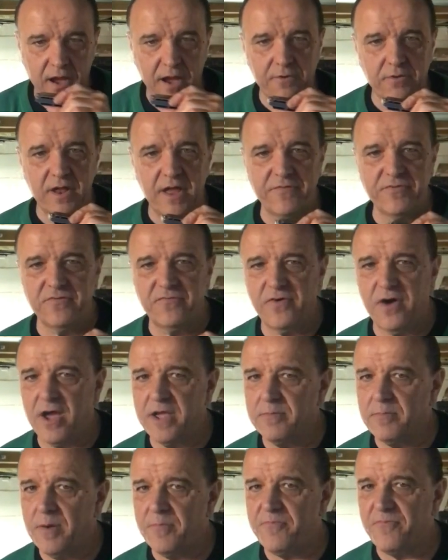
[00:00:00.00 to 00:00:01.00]
don't have the
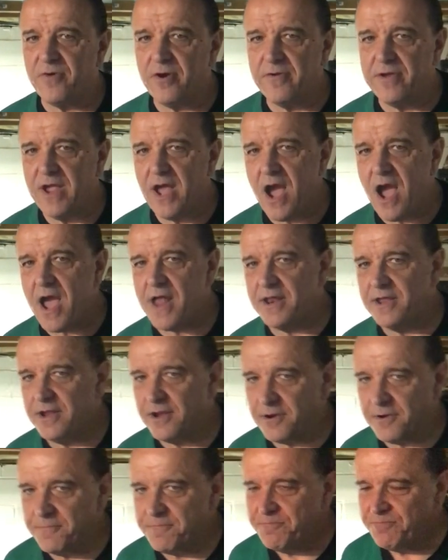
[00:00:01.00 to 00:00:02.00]
volume up very hot
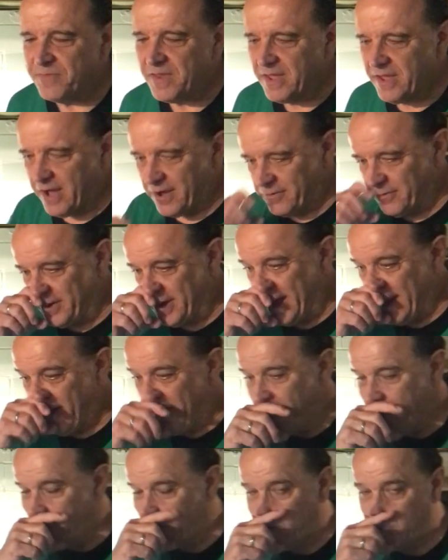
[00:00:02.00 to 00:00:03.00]
here. I don't know
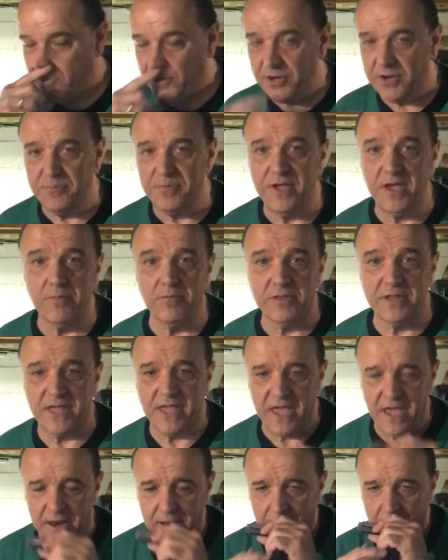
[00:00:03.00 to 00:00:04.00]
how hot I'm going to be able to
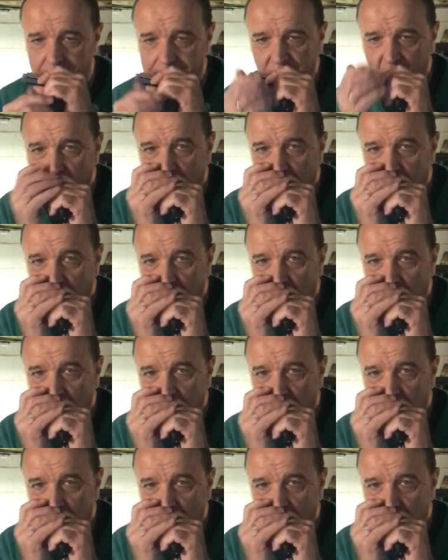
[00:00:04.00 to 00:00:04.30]
get it.